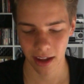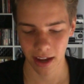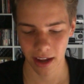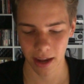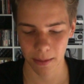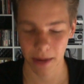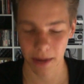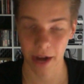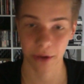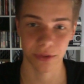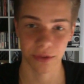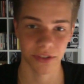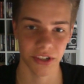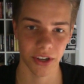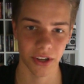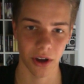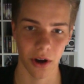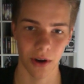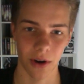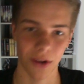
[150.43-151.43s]
And Michael
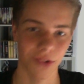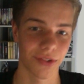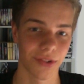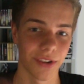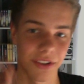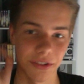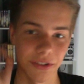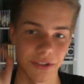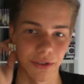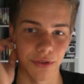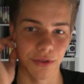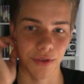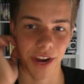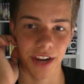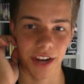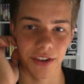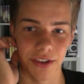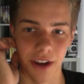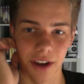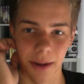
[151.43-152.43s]
C. Hall also does a
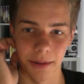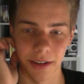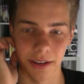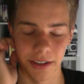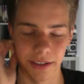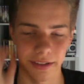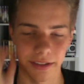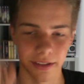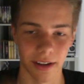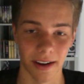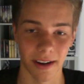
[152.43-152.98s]
great job in his